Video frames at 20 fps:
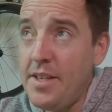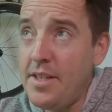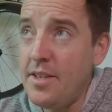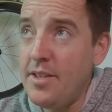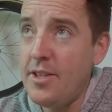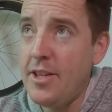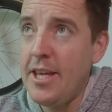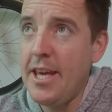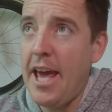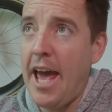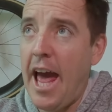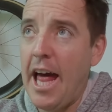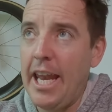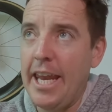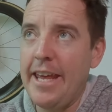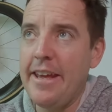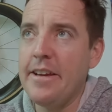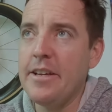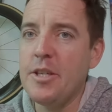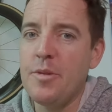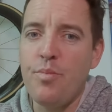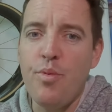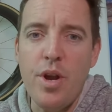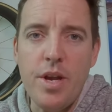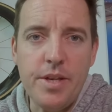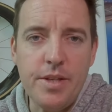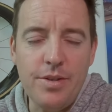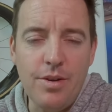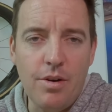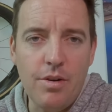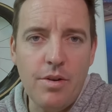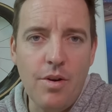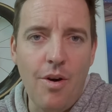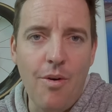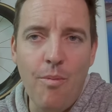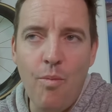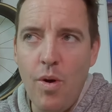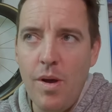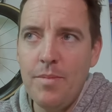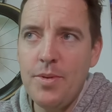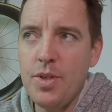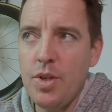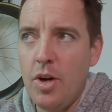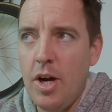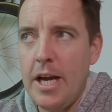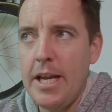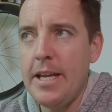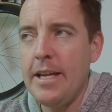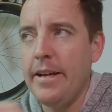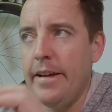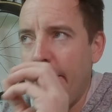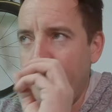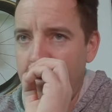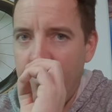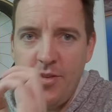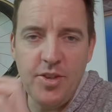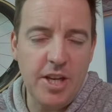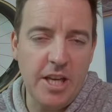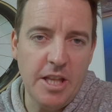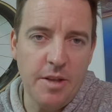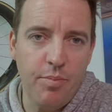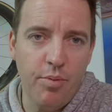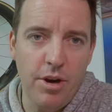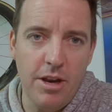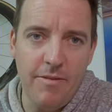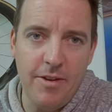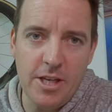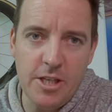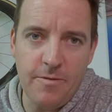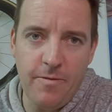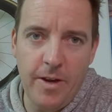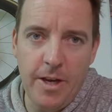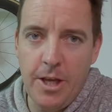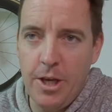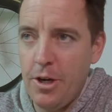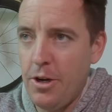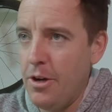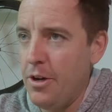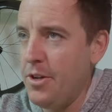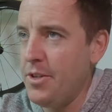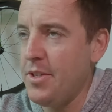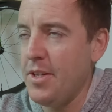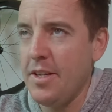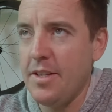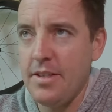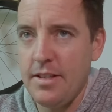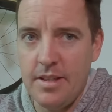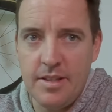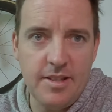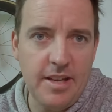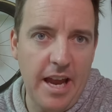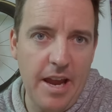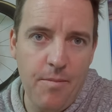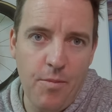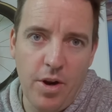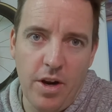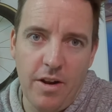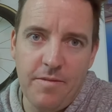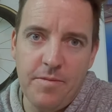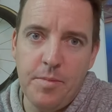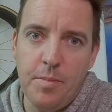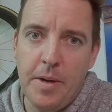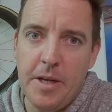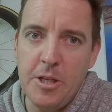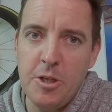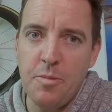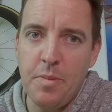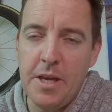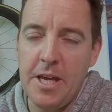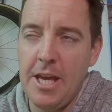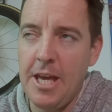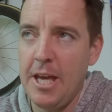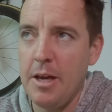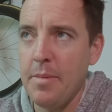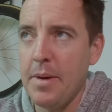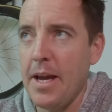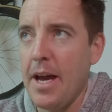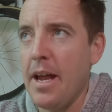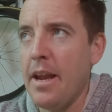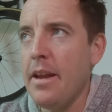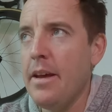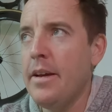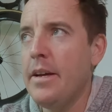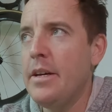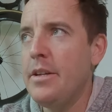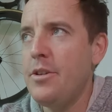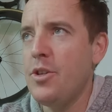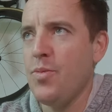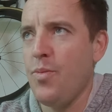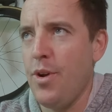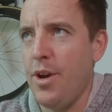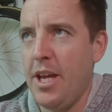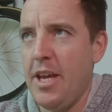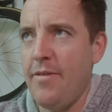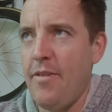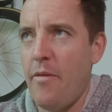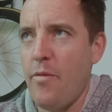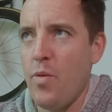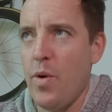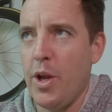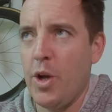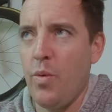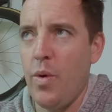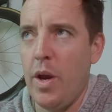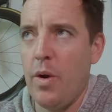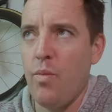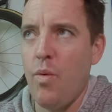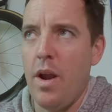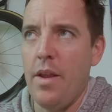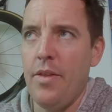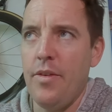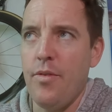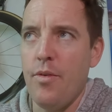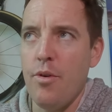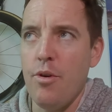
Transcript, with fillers: this is the aliexpress.com website. If you've seen the previous videos, it's the same one I've been speaking about. Just wanted to give everyone on a quick run